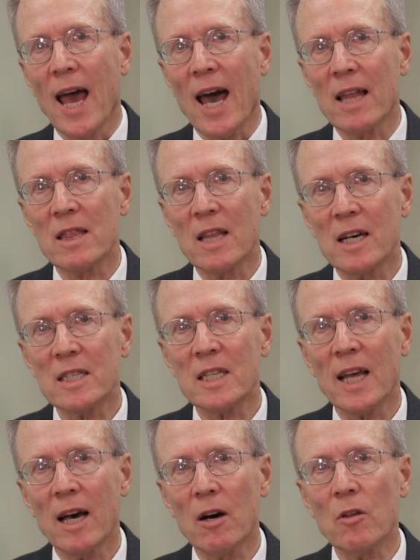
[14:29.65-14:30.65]
and thus
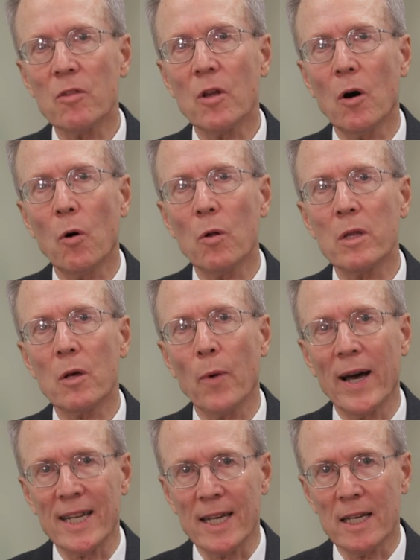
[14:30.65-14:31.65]
held the holy
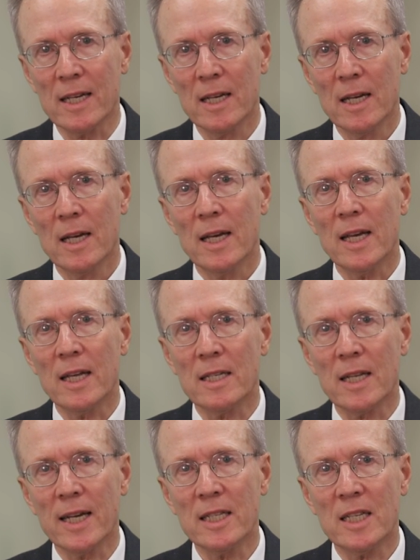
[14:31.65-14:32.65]
wedding in
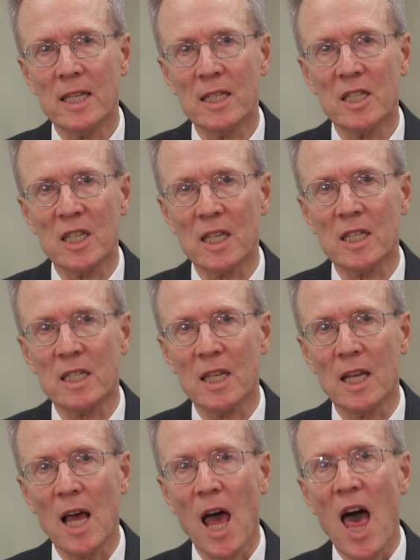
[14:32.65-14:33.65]

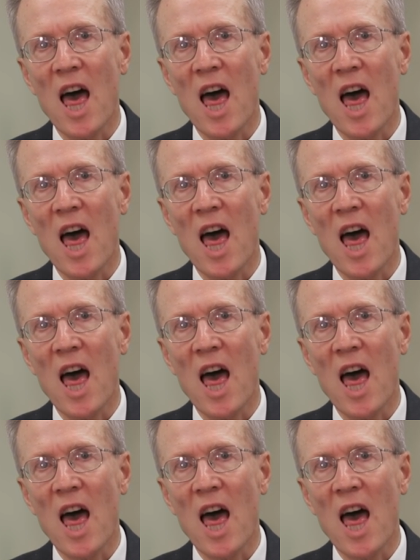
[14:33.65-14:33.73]
1960.